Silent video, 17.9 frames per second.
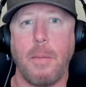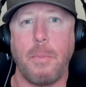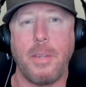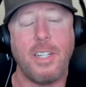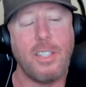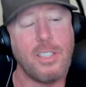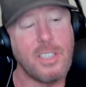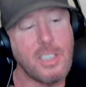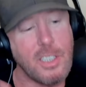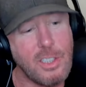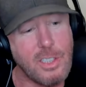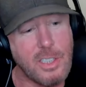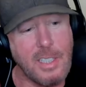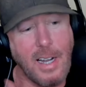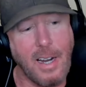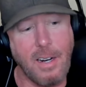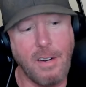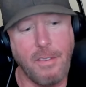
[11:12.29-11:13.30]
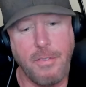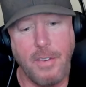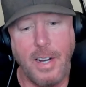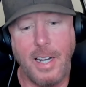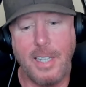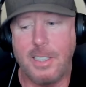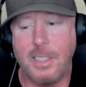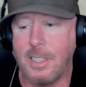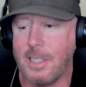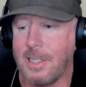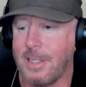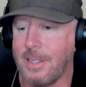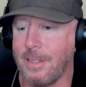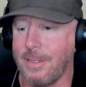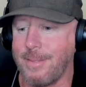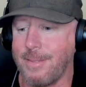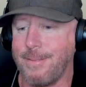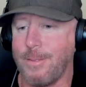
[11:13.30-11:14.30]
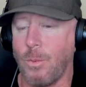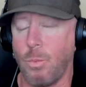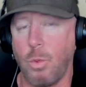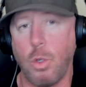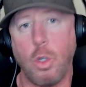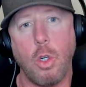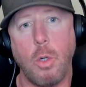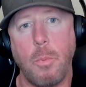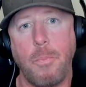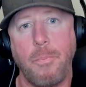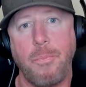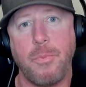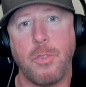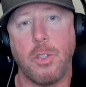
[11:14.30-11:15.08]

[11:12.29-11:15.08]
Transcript: But then you're sacrificing room.